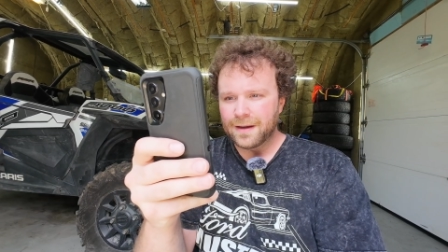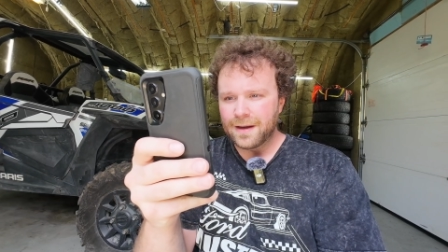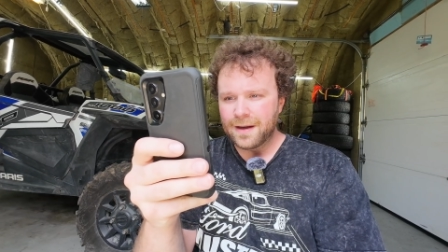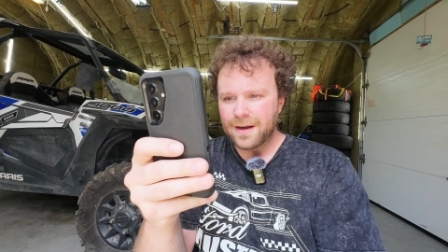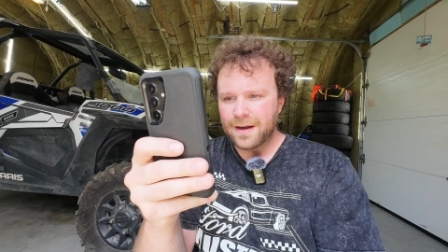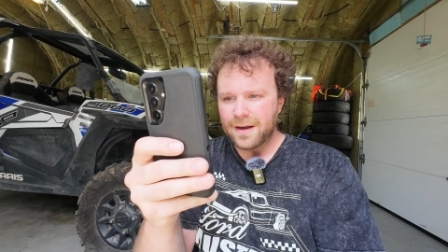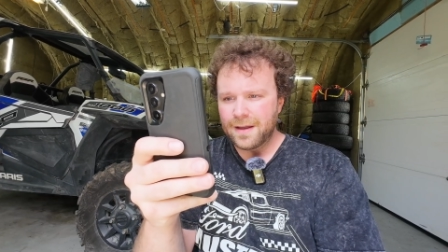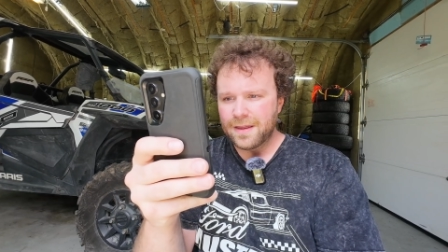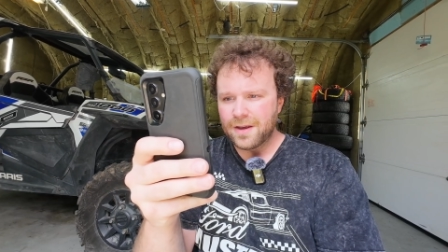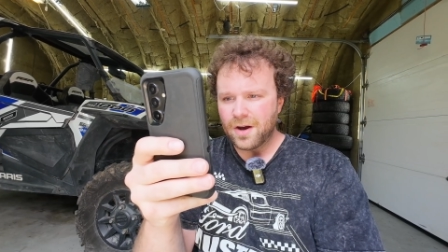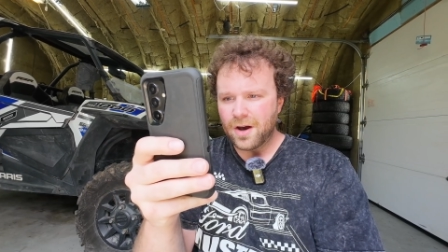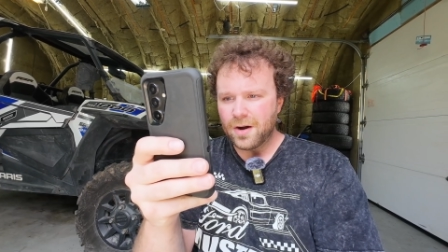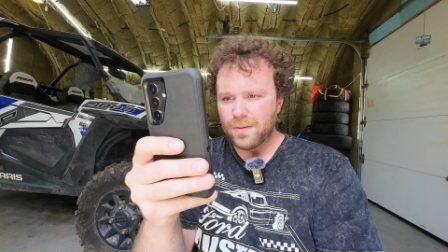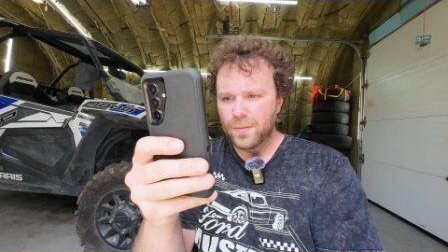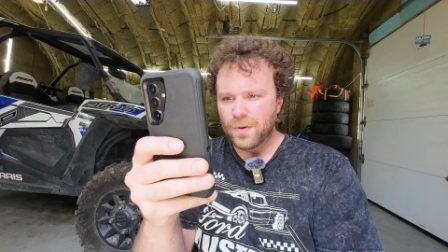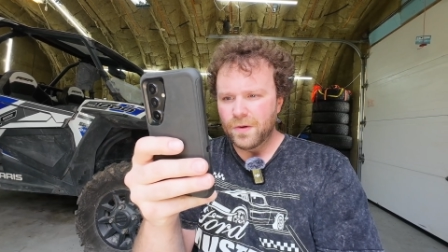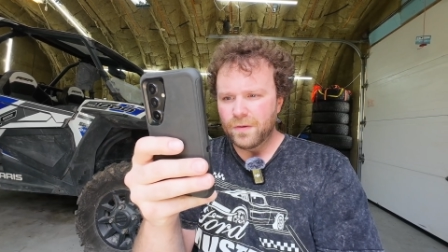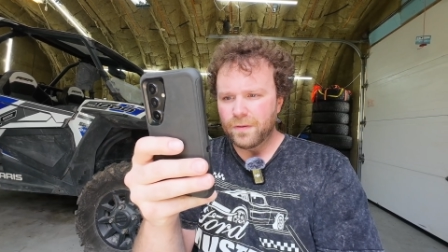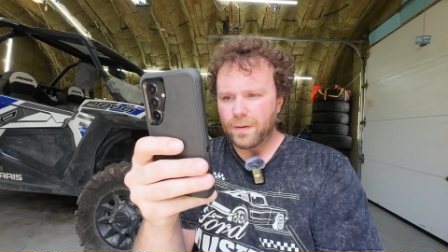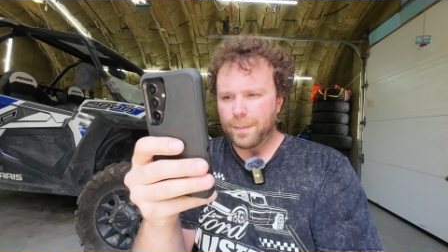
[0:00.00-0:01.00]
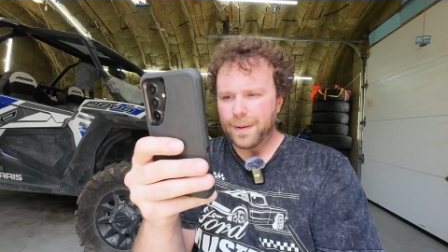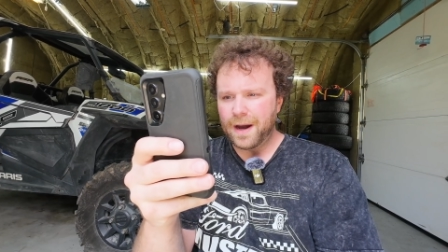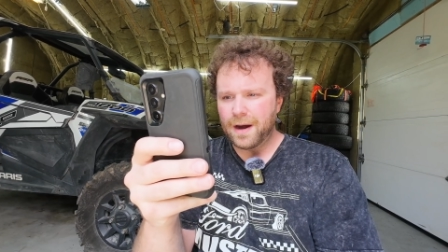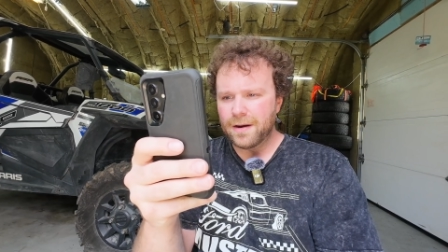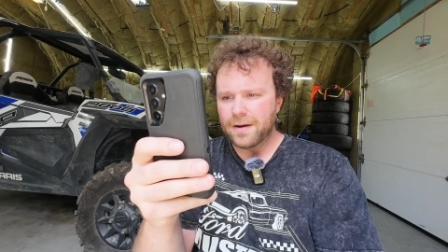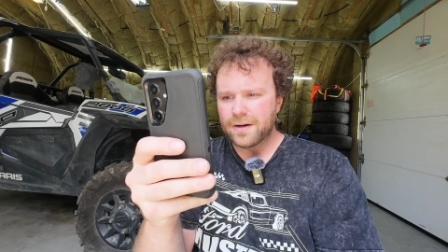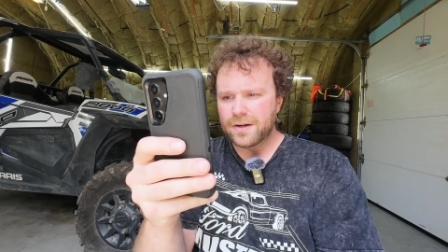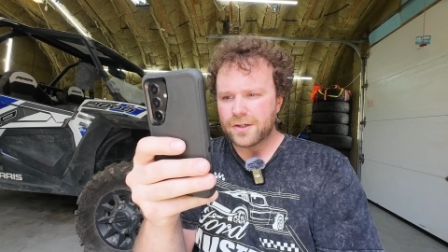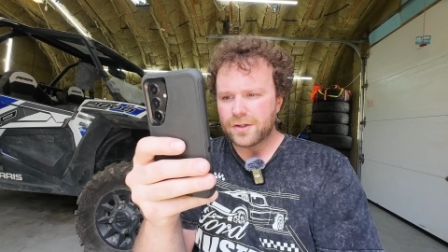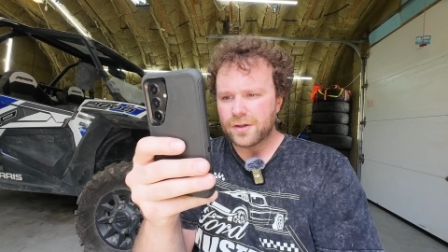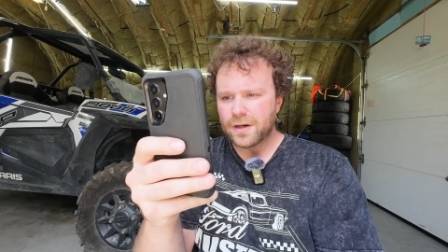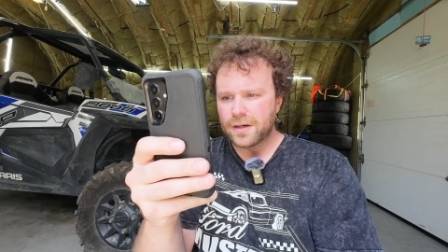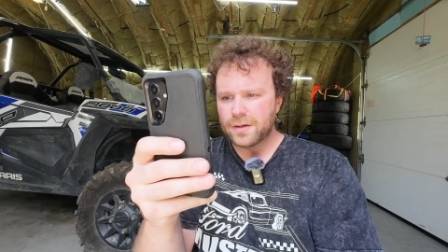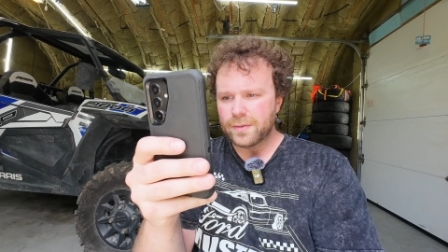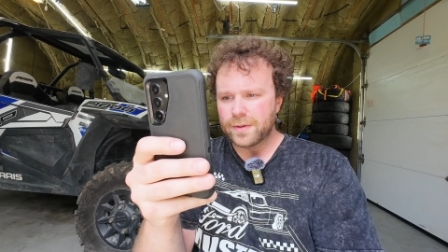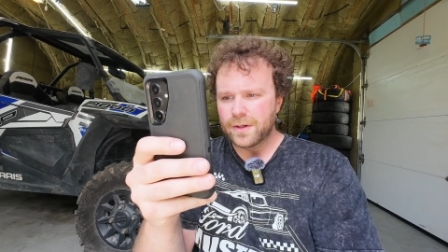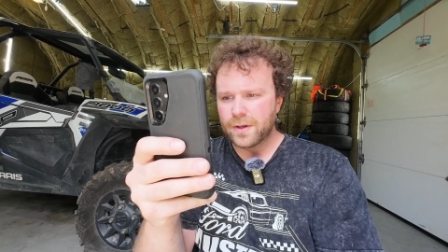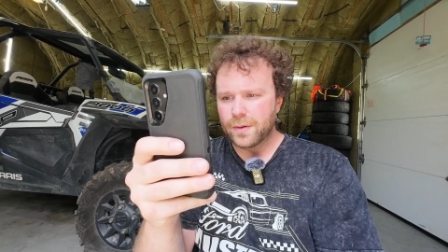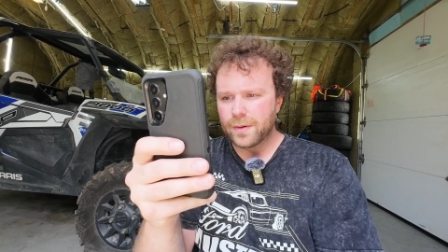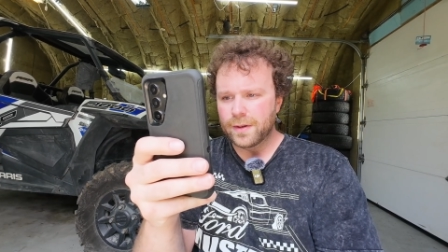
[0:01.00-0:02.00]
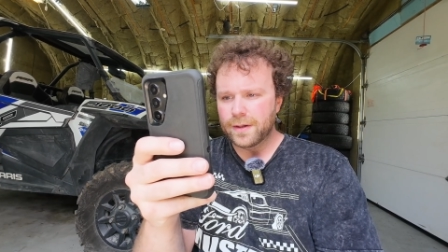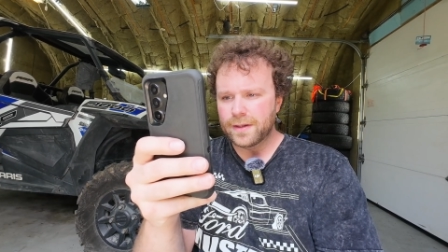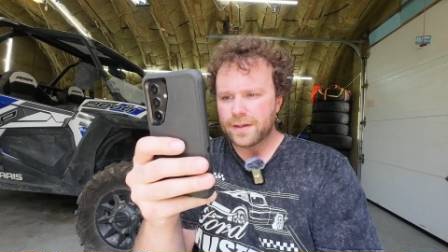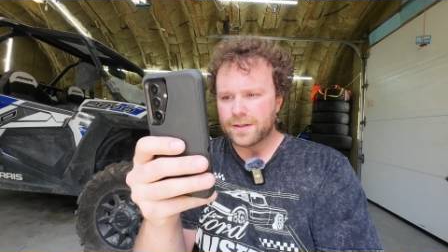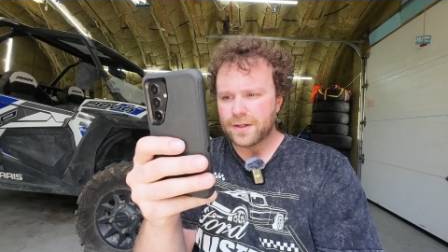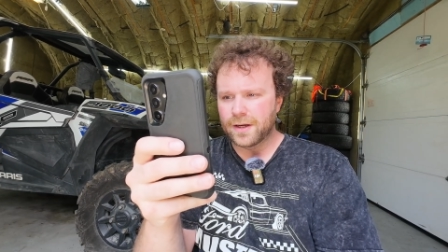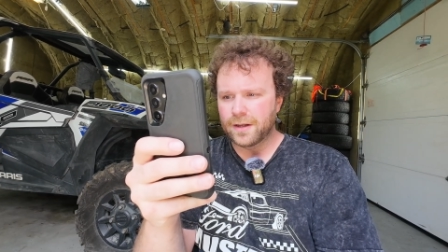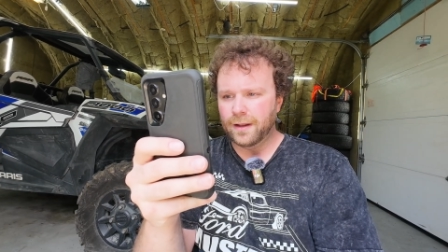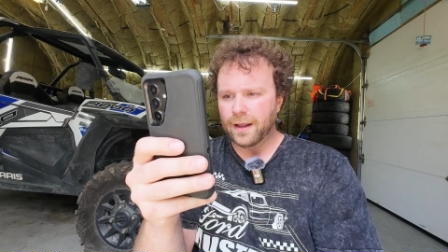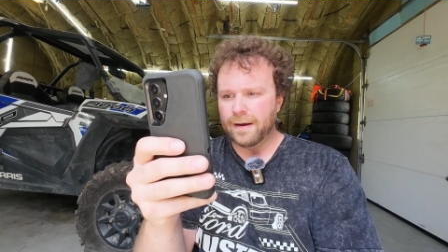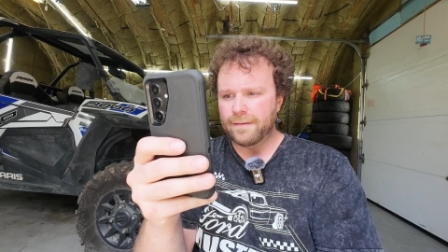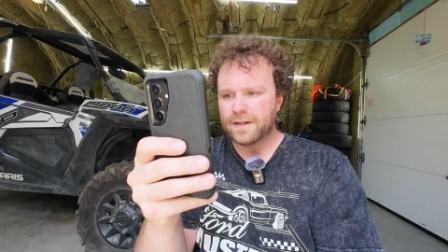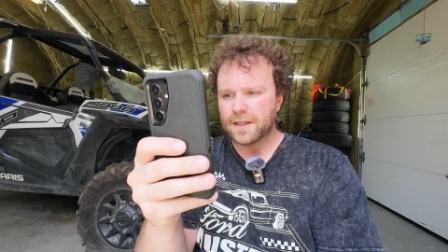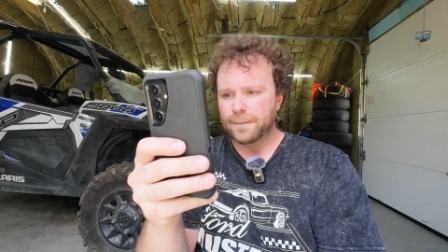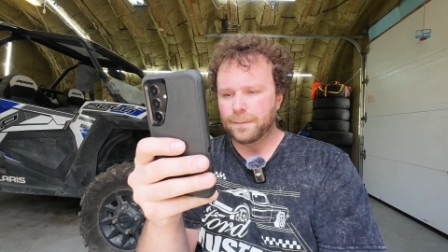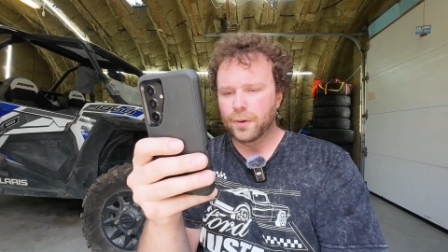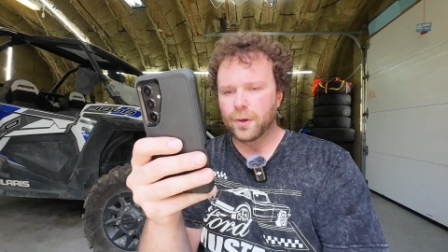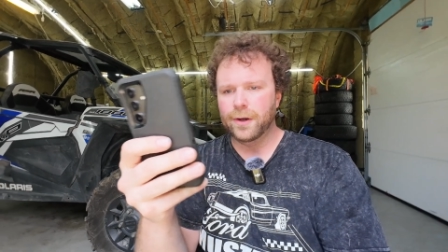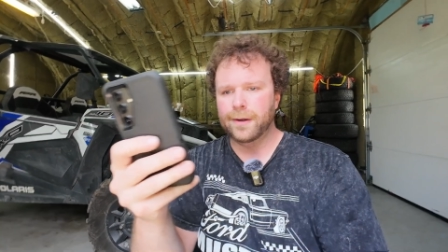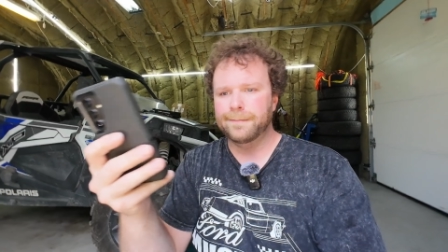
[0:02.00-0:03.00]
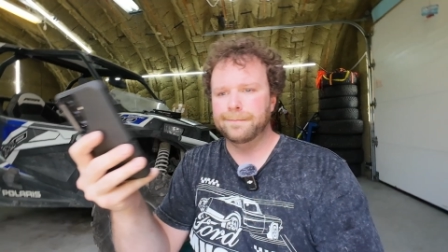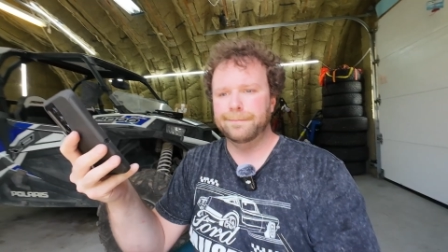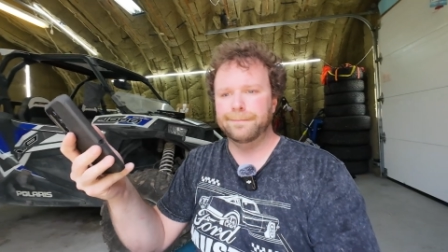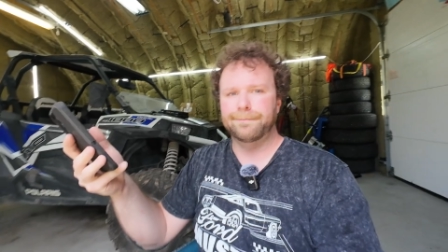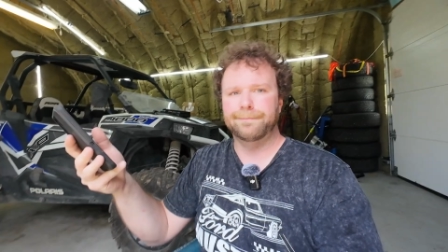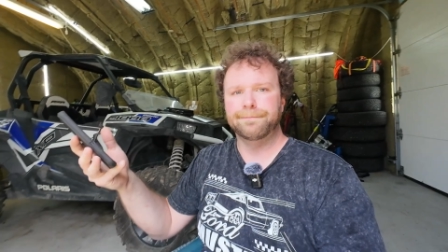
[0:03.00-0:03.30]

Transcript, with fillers: Uh, the automotive repair industry, as we know it, is on life support.